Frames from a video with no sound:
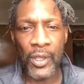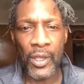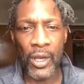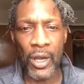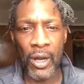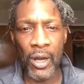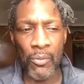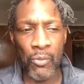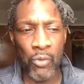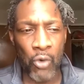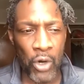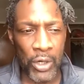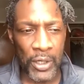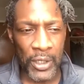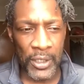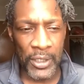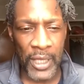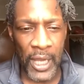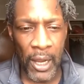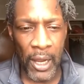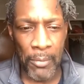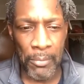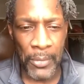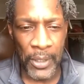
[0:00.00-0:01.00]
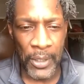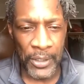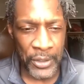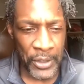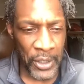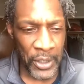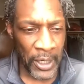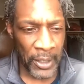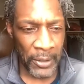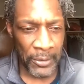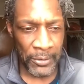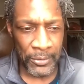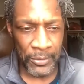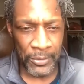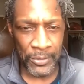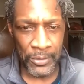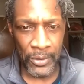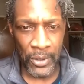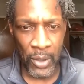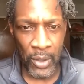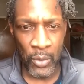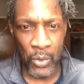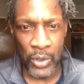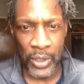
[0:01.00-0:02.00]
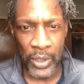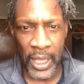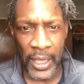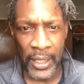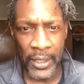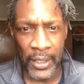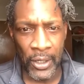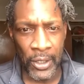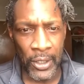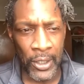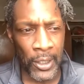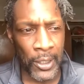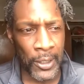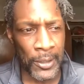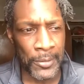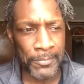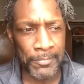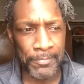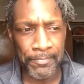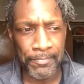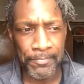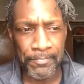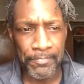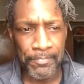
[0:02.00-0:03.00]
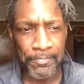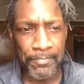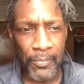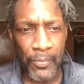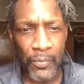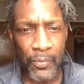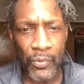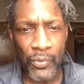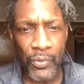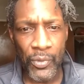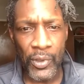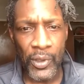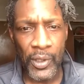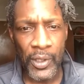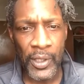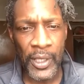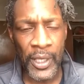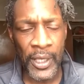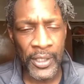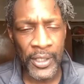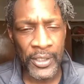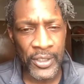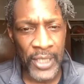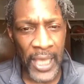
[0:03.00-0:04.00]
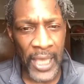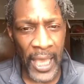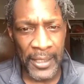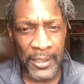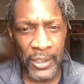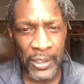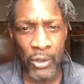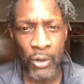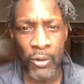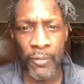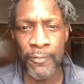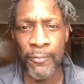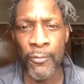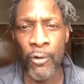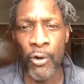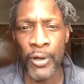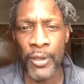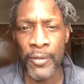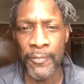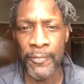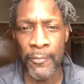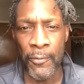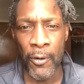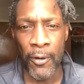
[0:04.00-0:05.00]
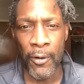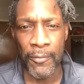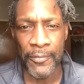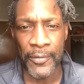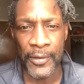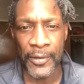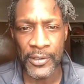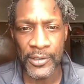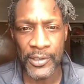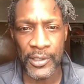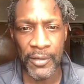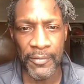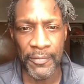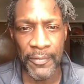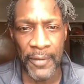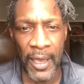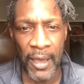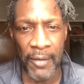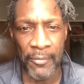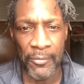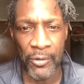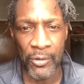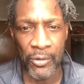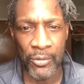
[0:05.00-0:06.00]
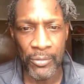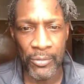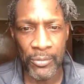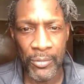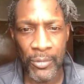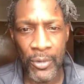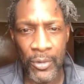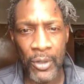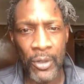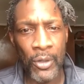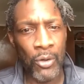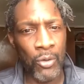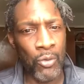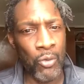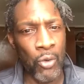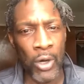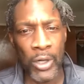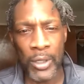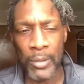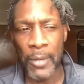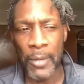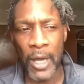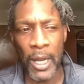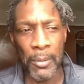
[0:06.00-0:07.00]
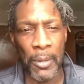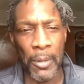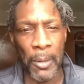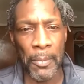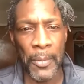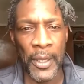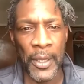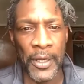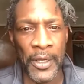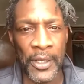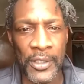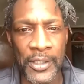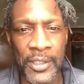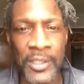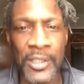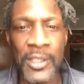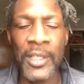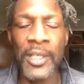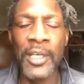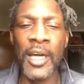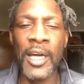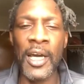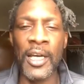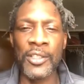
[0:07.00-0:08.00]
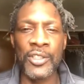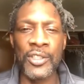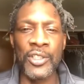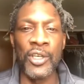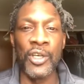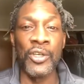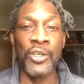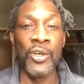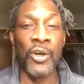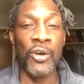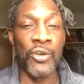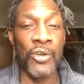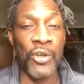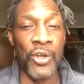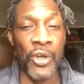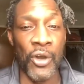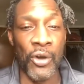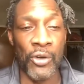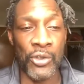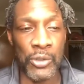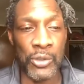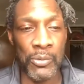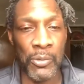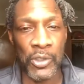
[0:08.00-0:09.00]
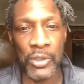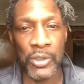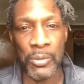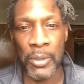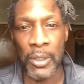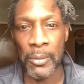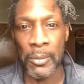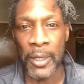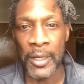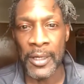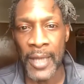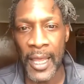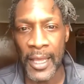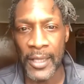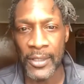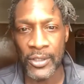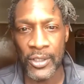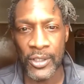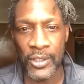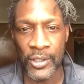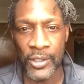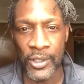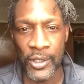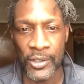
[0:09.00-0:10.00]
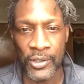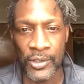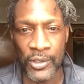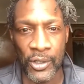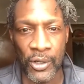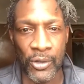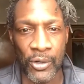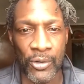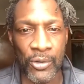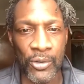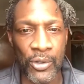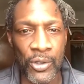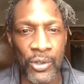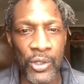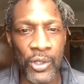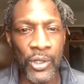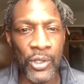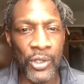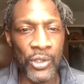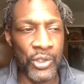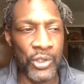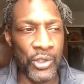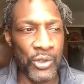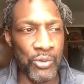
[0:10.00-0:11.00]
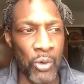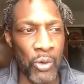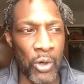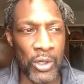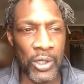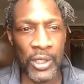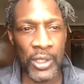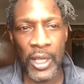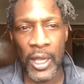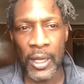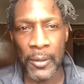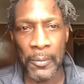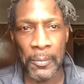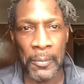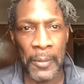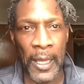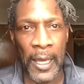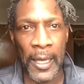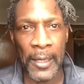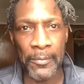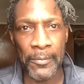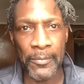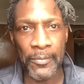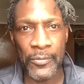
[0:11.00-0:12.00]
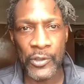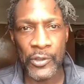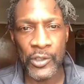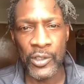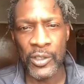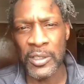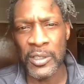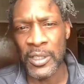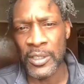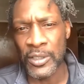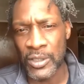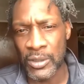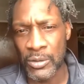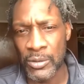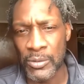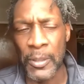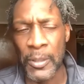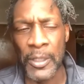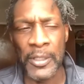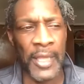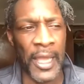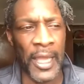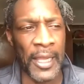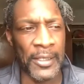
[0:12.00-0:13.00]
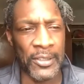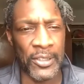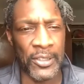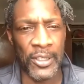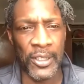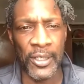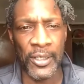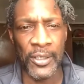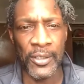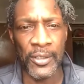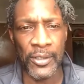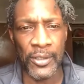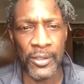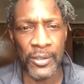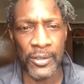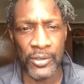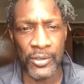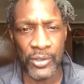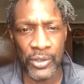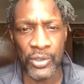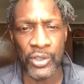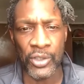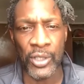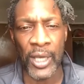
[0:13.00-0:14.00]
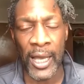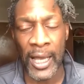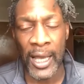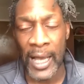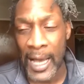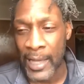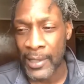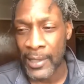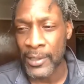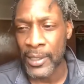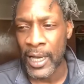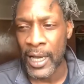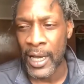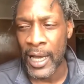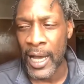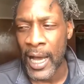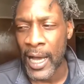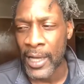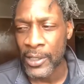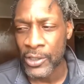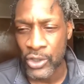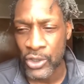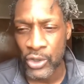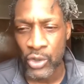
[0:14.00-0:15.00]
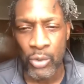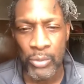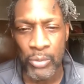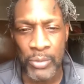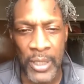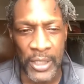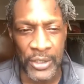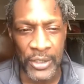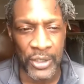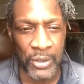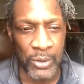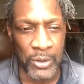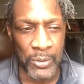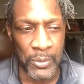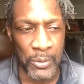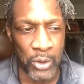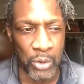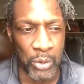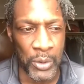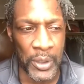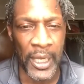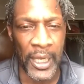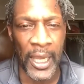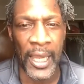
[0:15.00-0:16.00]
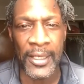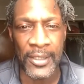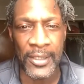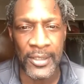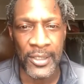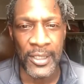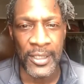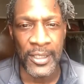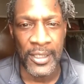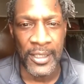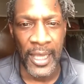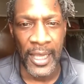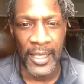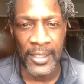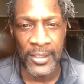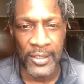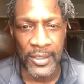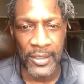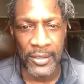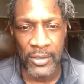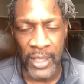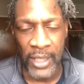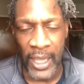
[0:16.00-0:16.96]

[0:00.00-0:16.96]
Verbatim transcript: I'm walking down Midtown. I'm on like uh, exactly on forty-fourth and tenth Avenue, walking, minding my business. I see a young girl. She must have been about nineteen years old. She's walking down the block. She looked, she was about nineteen. She, I, I I assumed that she was between eighteen, nineteen,